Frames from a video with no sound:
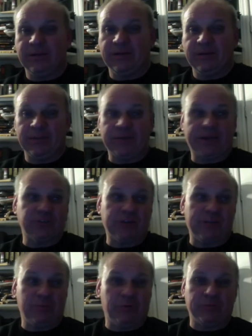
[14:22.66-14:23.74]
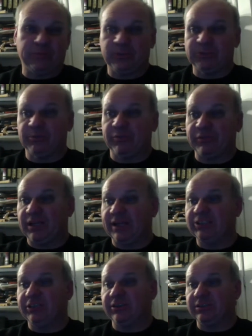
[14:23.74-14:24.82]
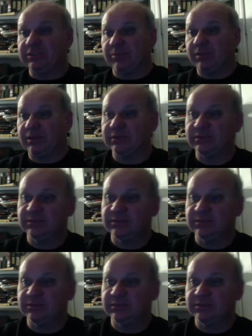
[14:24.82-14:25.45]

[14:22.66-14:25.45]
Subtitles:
I'm not going to try and push him over the ledge here or something.